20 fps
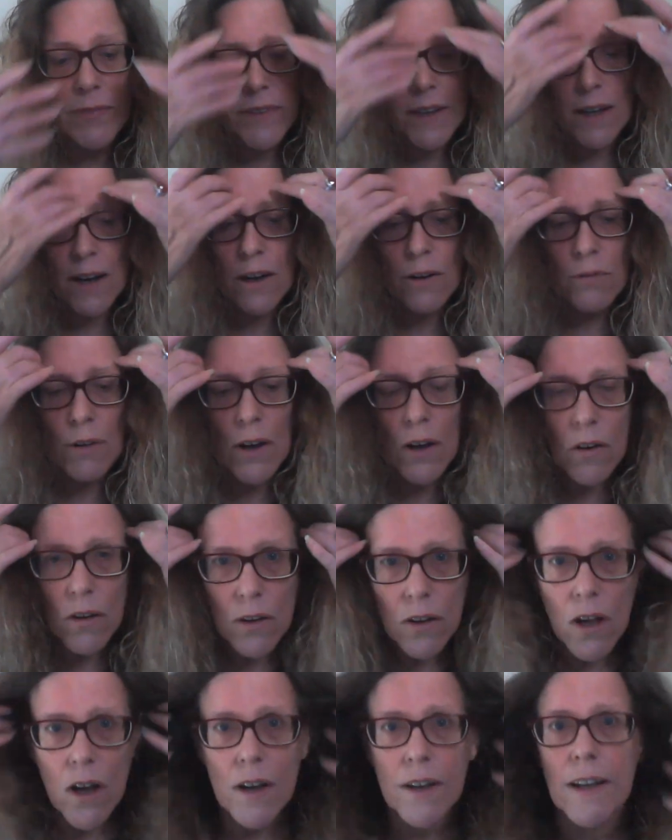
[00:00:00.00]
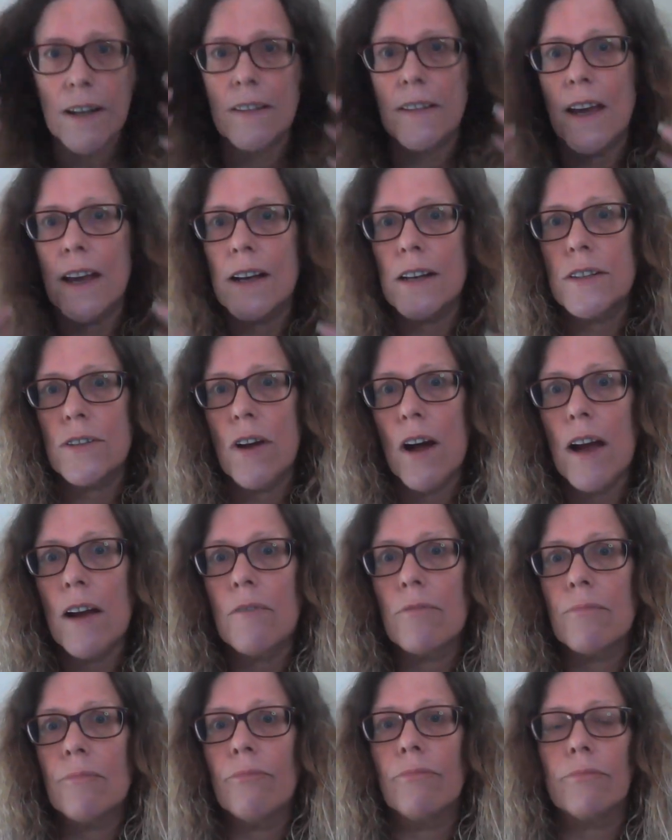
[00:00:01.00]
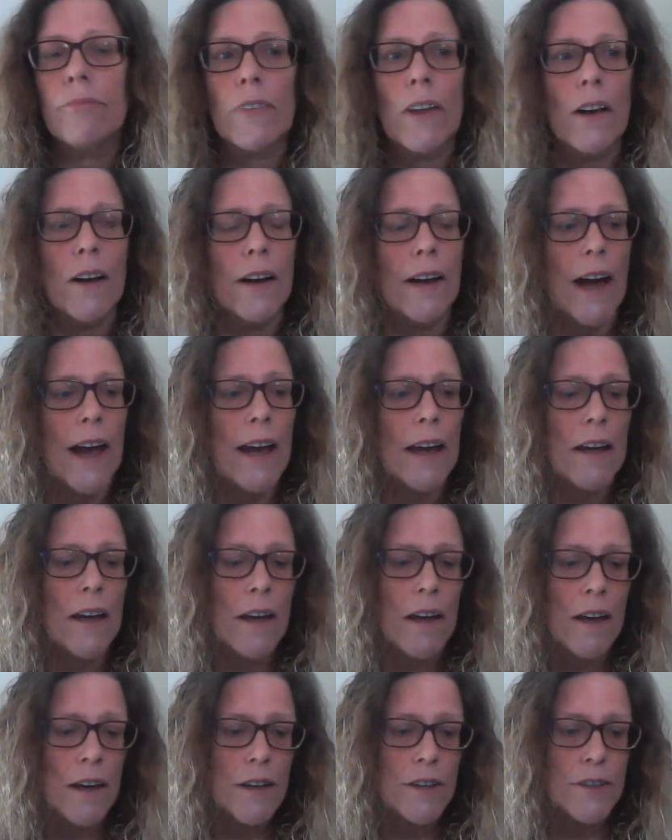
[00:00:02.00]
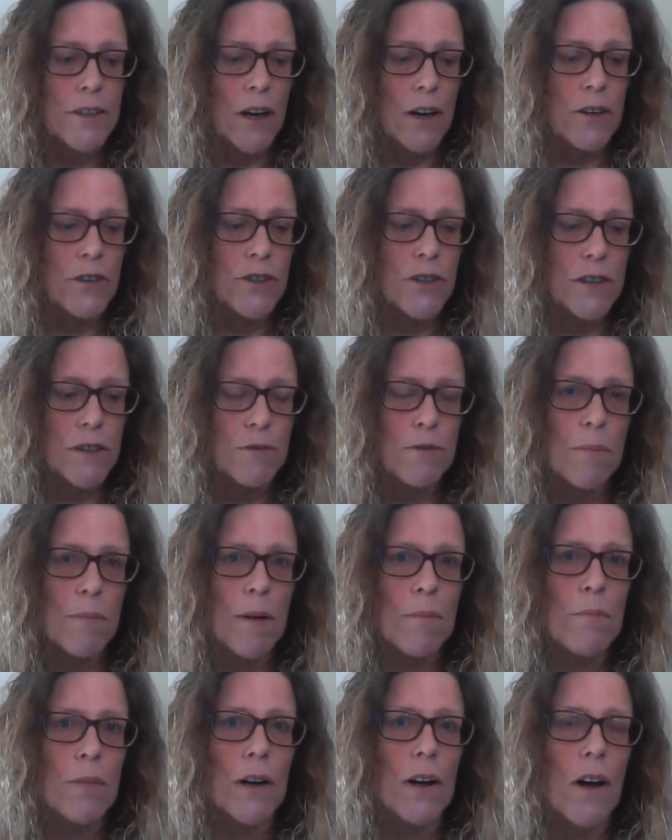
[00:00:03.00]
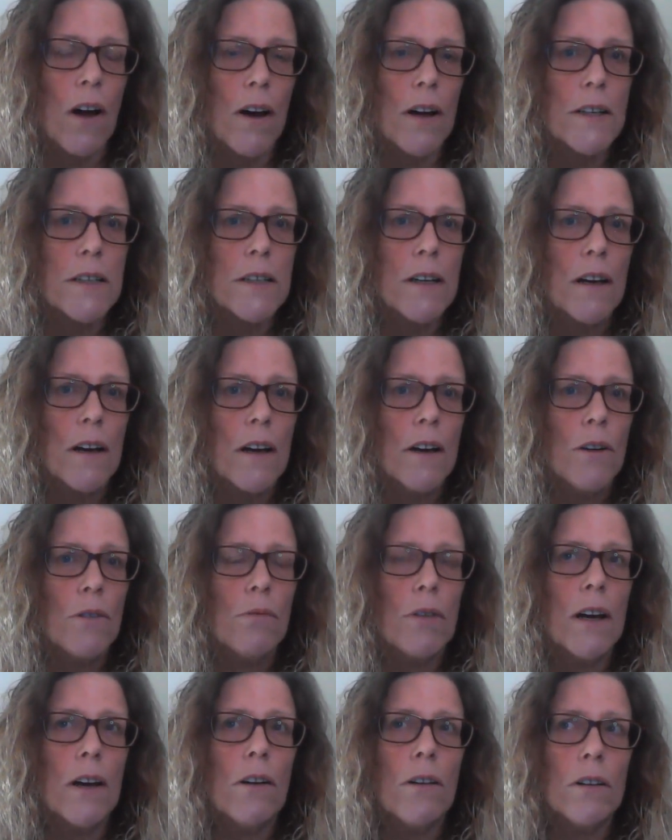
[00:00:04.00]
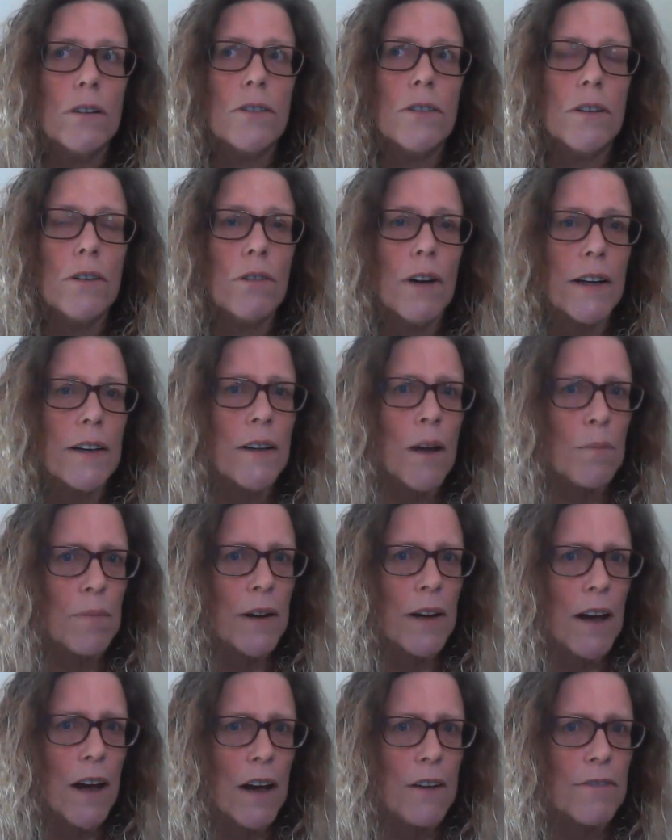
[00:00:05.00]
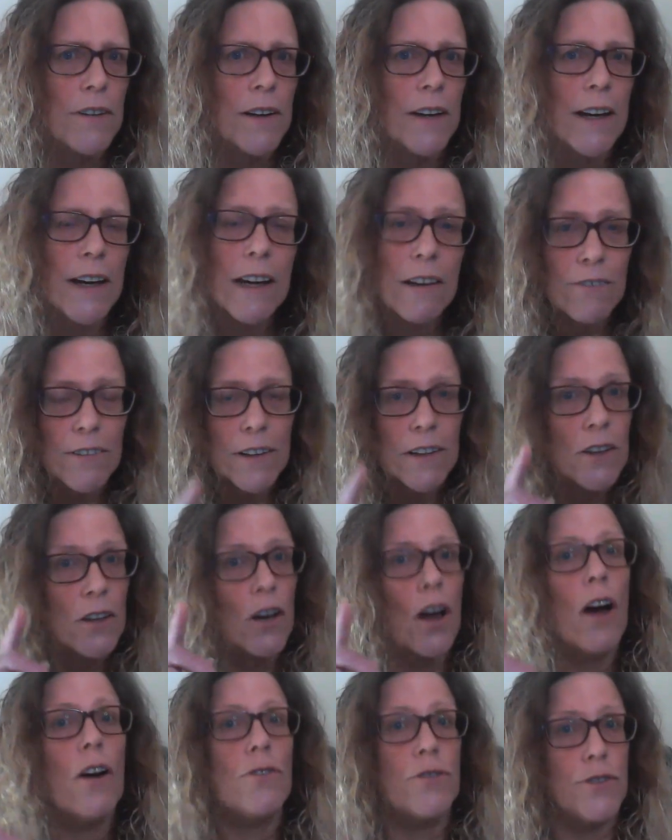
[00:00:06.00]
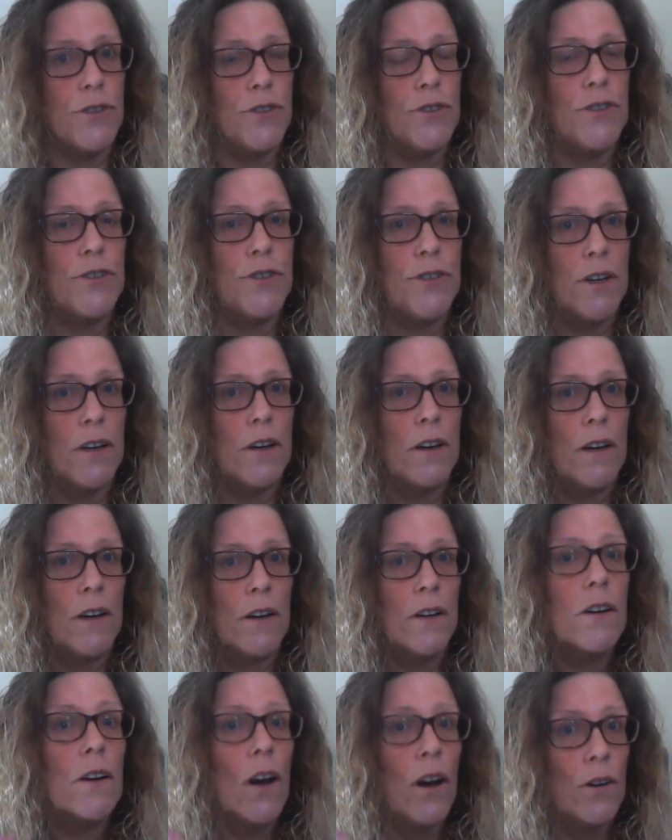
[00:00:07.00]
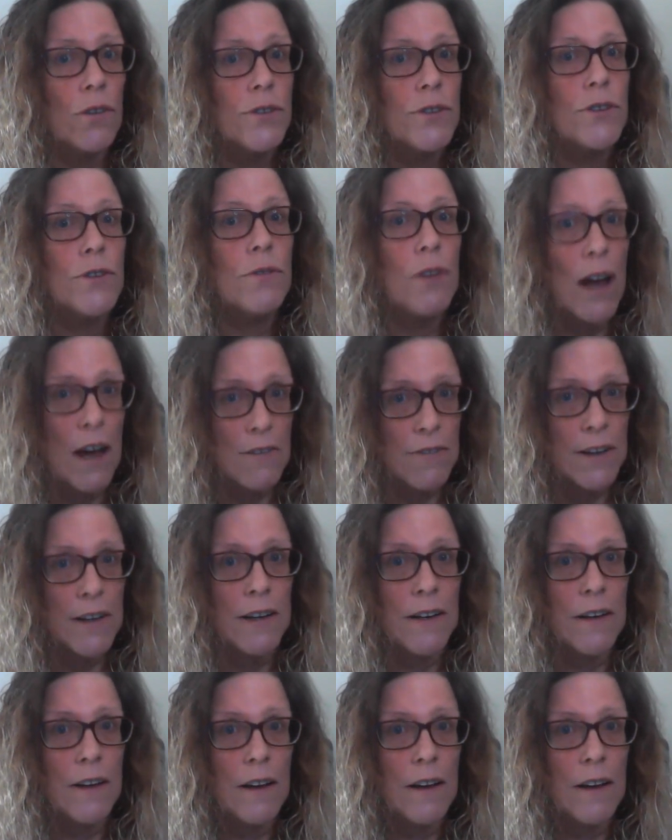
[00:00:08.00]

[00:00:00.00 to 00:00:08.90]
you know, we all learning things, right? Okay, so just remember guys, we all do end up in heaven. Even ghosts go to heaven,